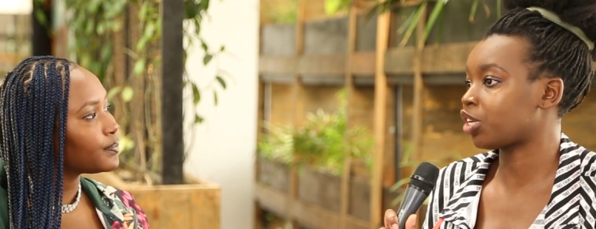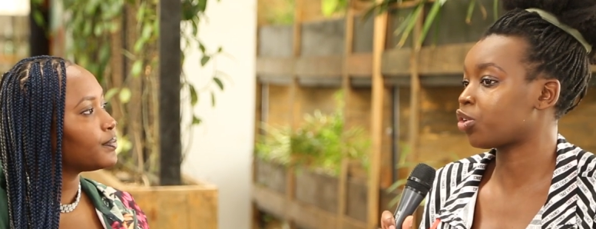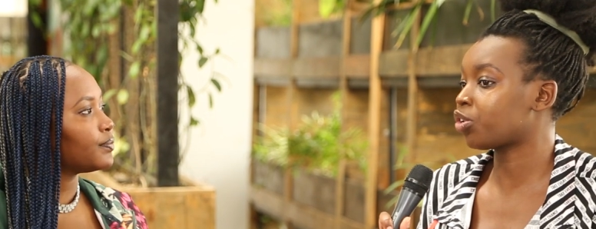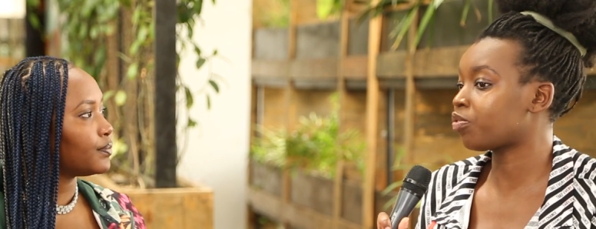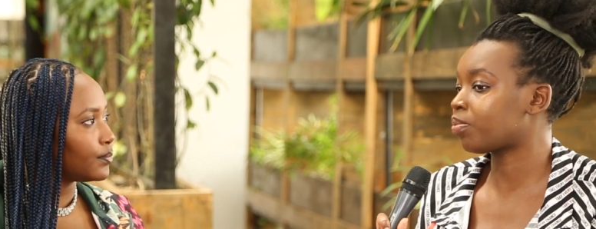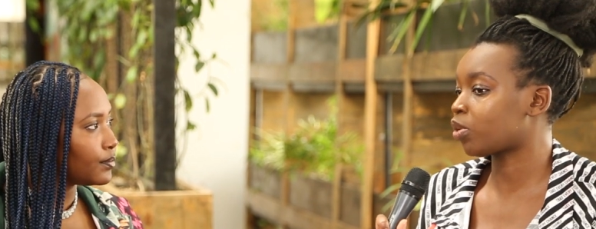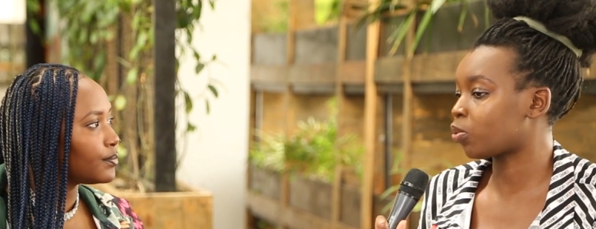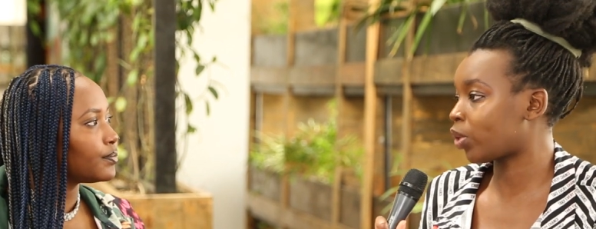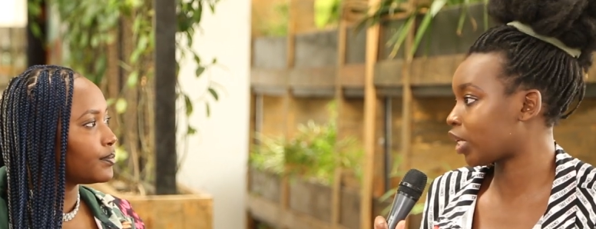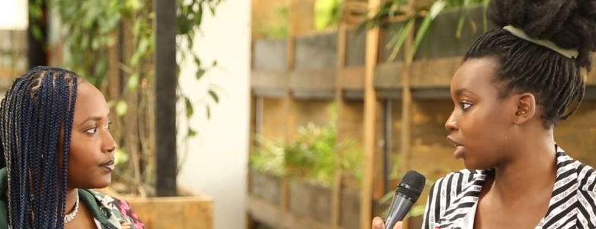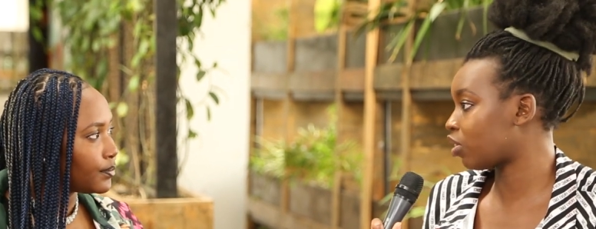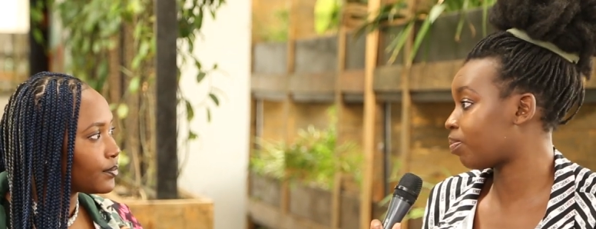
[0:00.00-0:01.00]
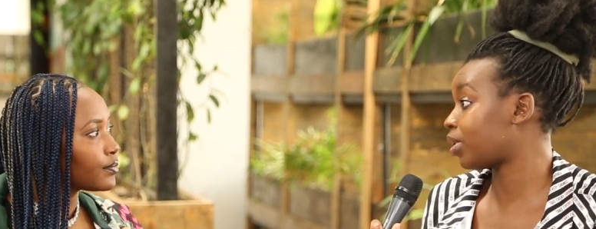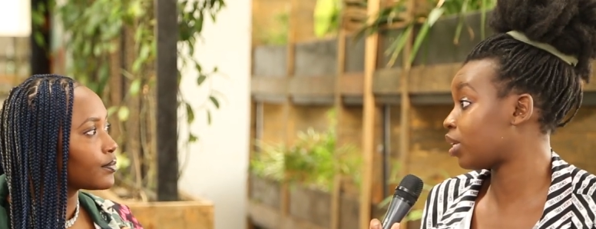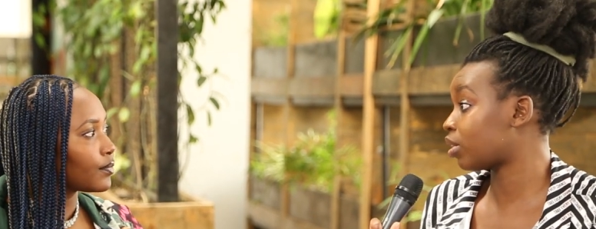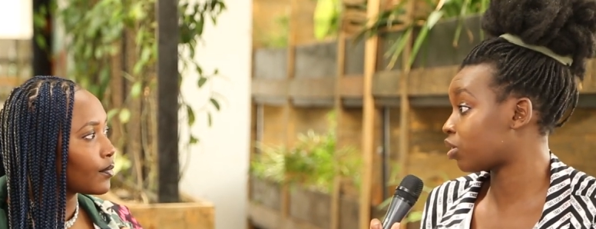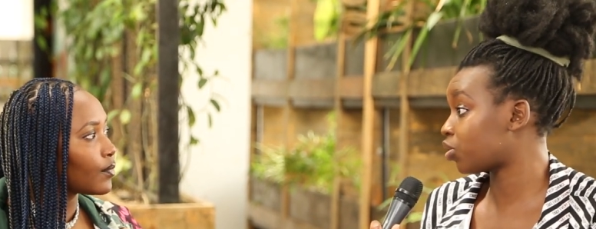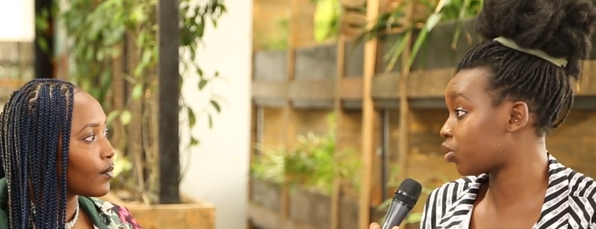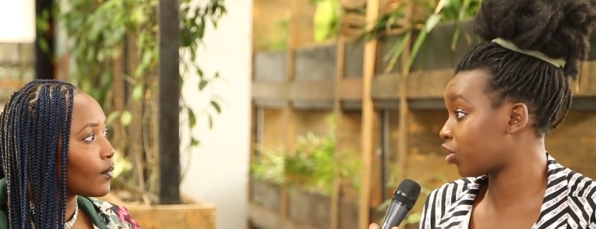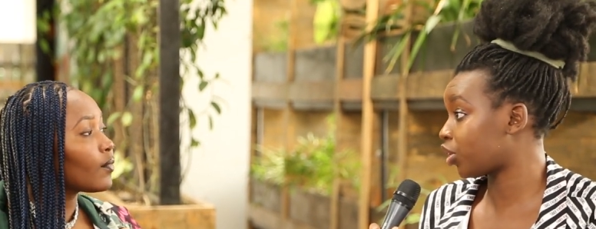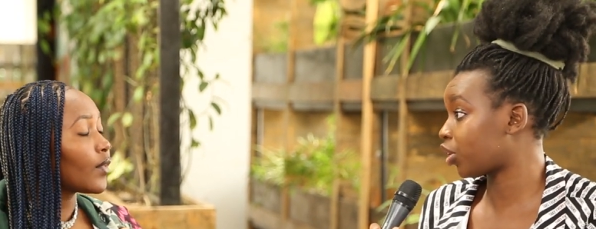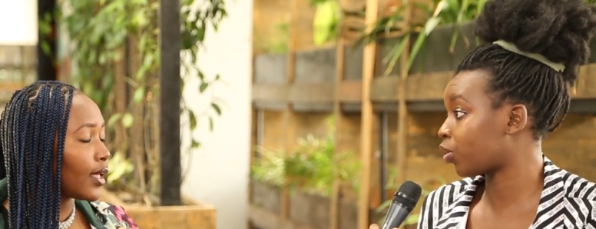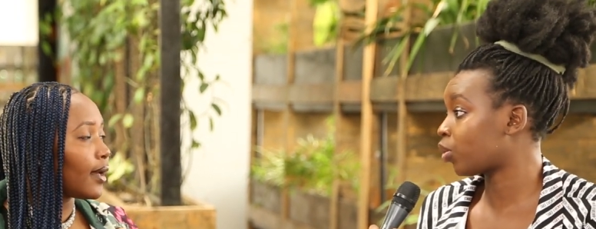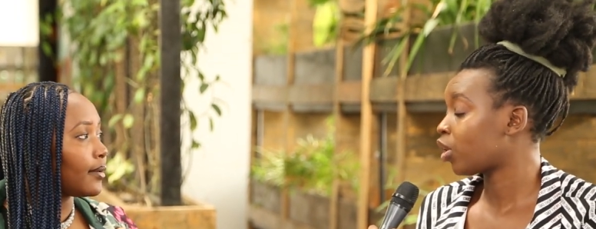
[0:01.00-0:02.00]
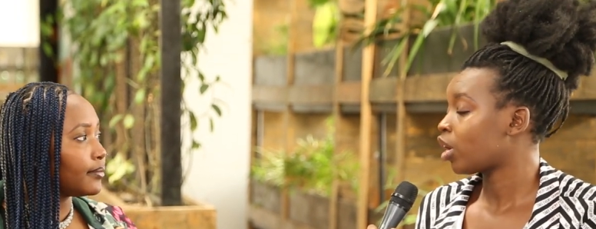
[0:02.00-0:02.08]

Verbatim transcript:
Speaker 1: I know you've been working, you've been in the studio,